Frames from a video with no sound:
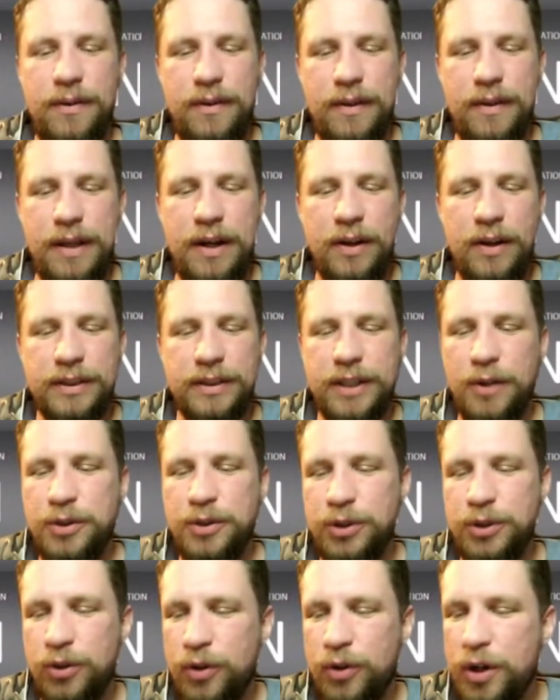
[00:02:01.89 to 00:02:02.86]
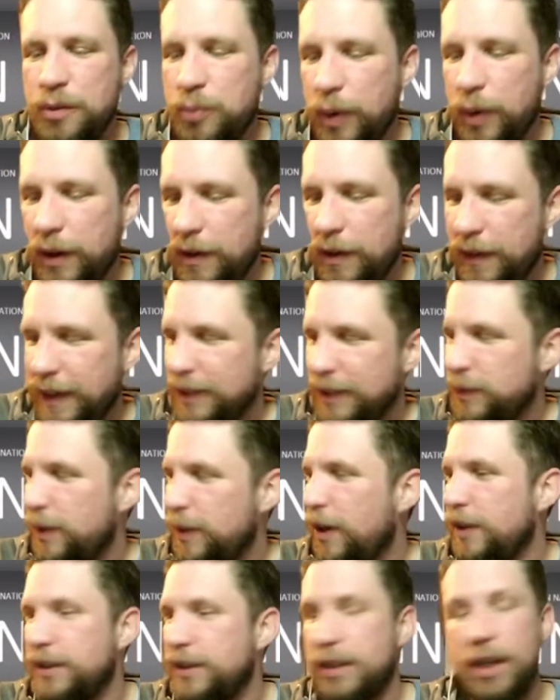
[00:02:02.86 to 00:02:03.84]
In our social group, one of the things we
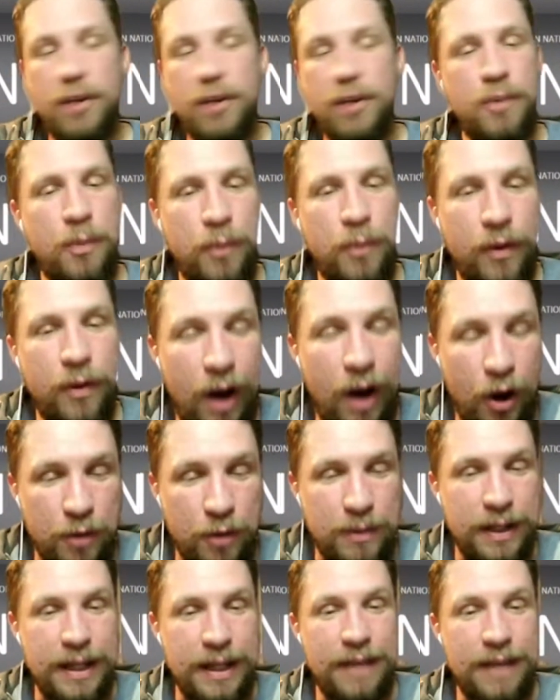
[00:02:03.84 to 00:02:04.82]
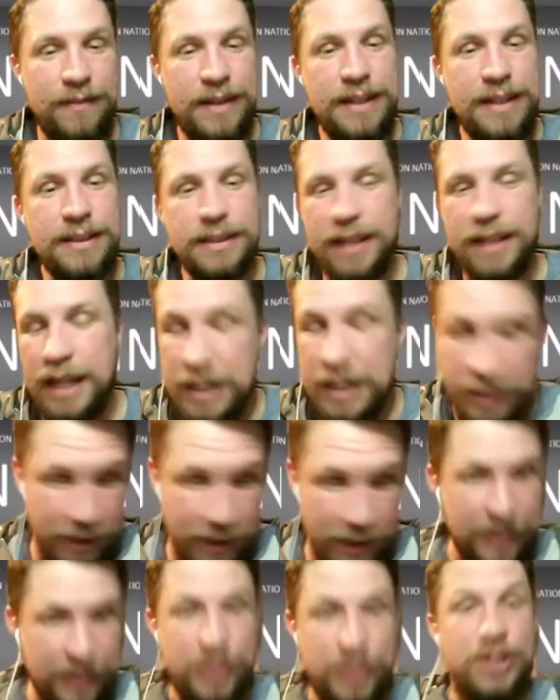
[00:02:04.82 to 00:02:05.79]
like to do when we were at home in the evenings,
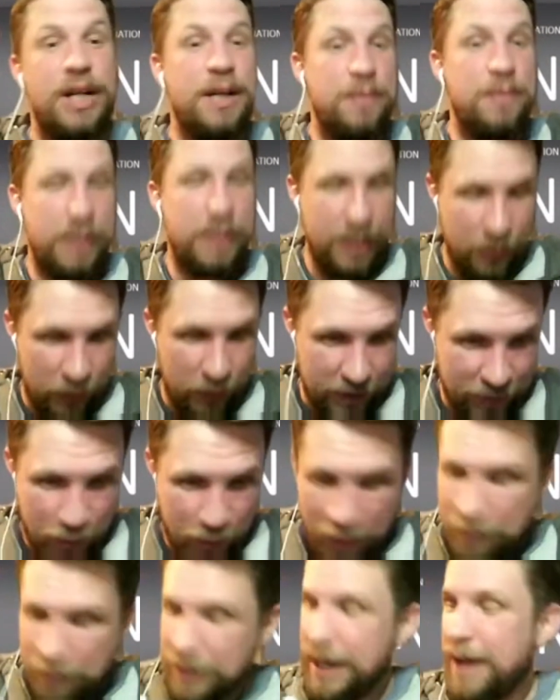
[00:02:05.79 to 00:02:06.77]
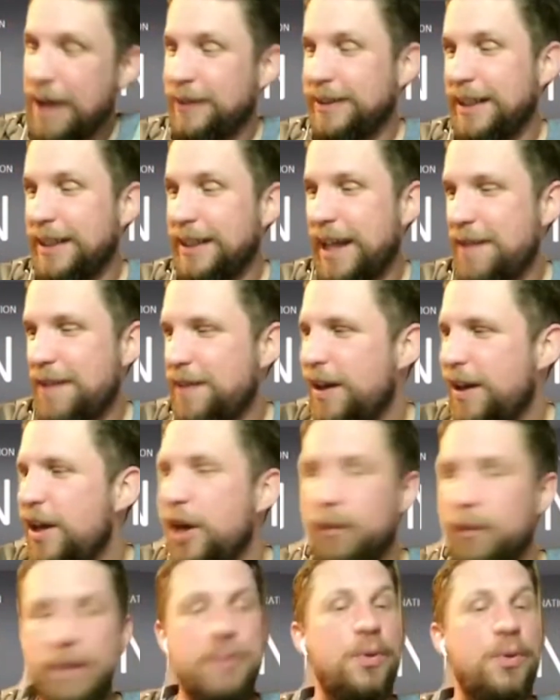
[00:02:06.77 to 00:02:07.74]
individually, we didn't all live in one big house together.
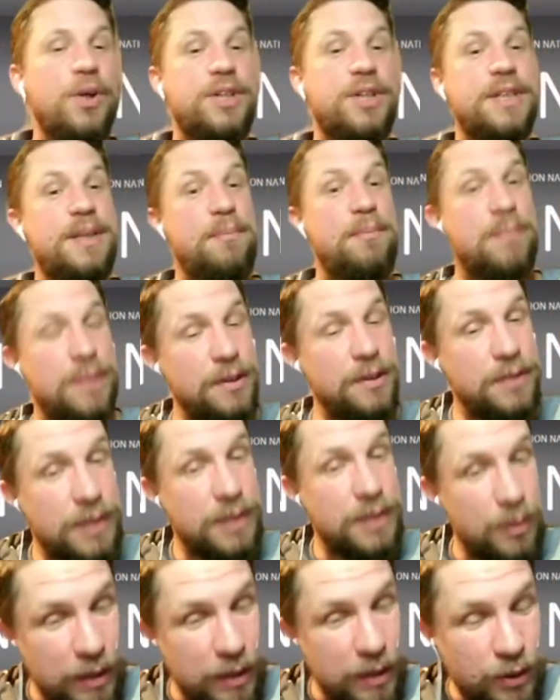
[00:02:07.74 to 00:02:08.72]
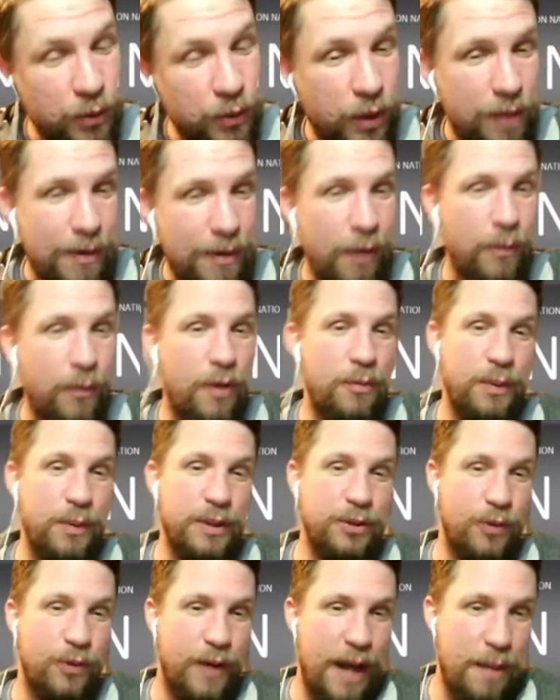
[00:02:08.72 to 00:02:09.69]
We'd watch The Simpsons and we'd talk about what we
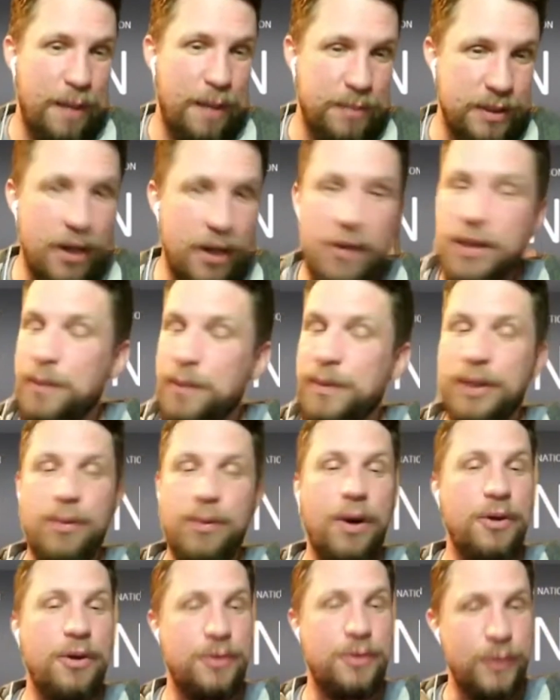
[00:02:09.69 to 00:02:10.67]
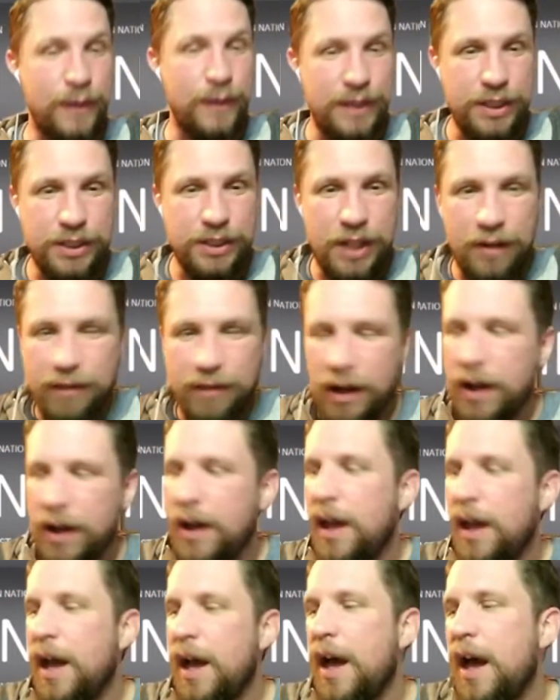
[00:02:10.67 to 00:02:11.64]
saw in that episode and we quote it to each other.
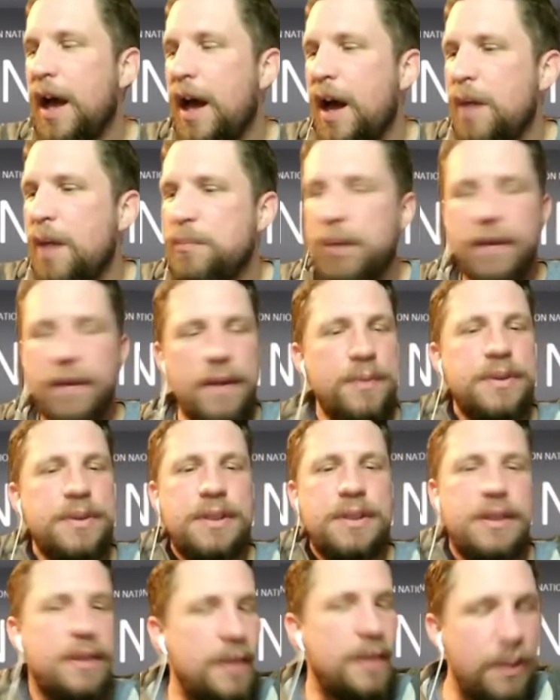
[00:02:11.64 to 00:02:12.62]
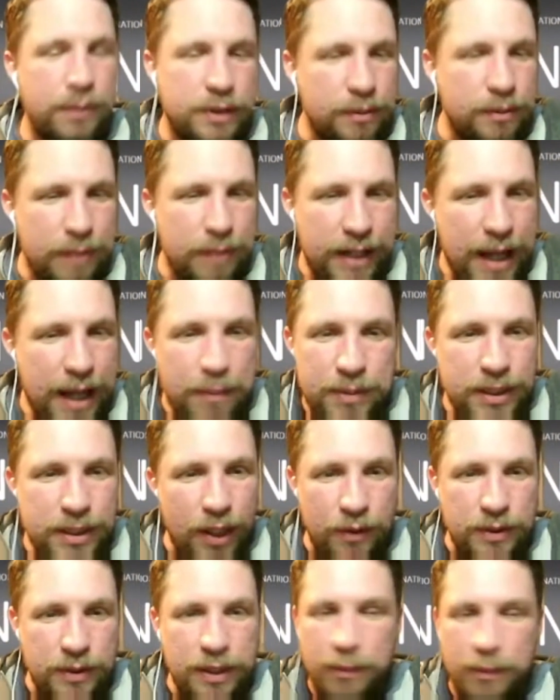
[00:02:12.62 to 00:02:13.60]
But there was there wasn't many
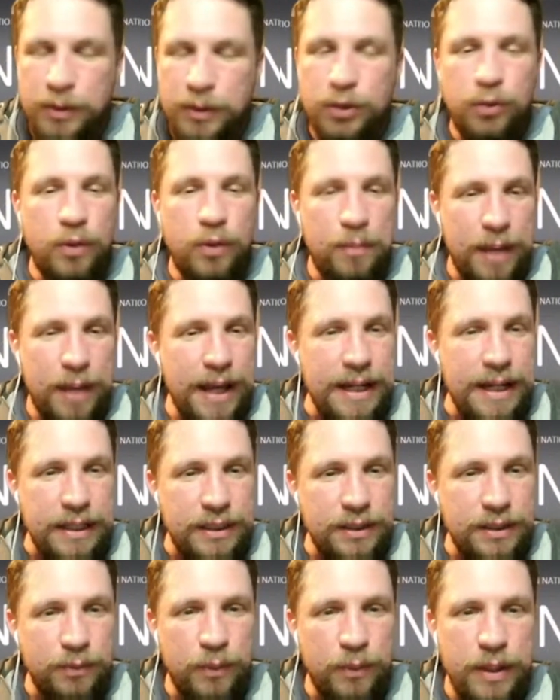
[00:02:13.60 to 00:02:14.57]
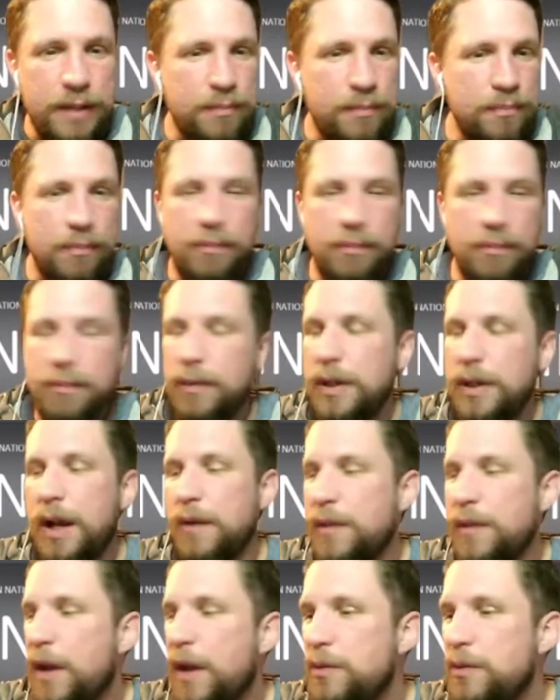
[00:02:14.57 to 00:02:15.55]
episodes. It was all repeats. We, you know,
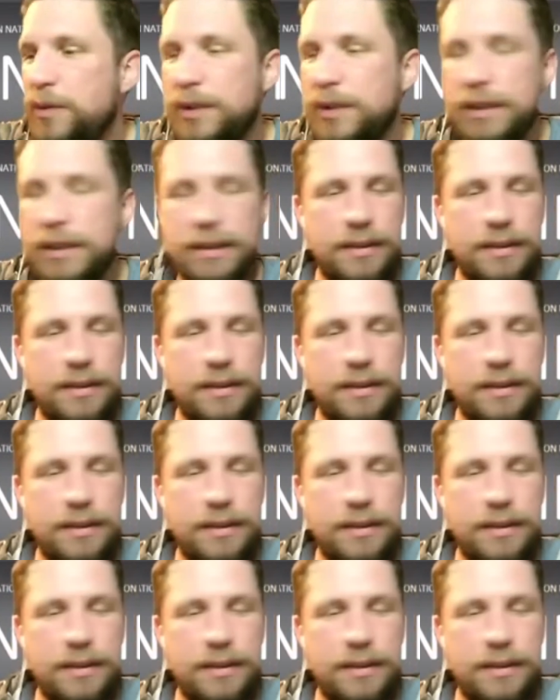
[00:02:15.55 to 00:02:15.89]
those